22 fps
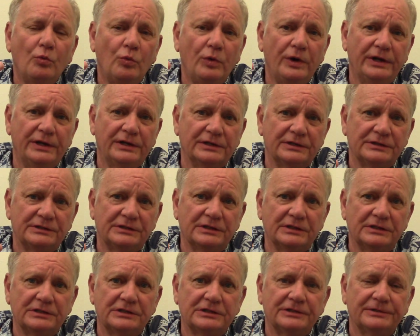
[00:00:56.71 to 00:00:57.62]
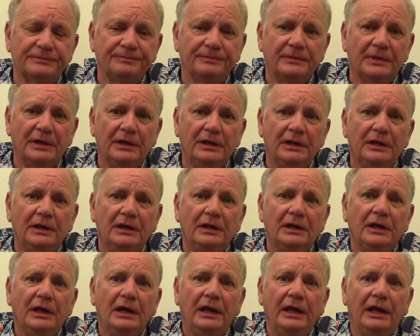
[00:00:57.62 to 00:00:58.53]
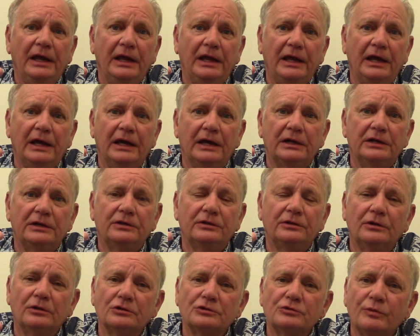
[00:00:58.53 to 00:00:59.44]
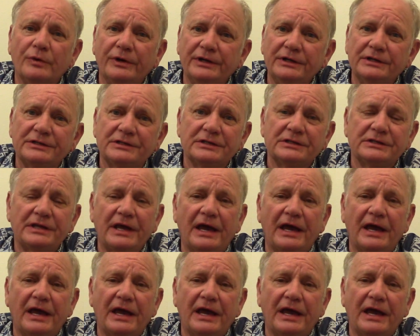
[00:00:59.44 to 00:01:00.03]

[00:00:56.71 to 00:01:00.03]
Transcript: witnesses and those witnesses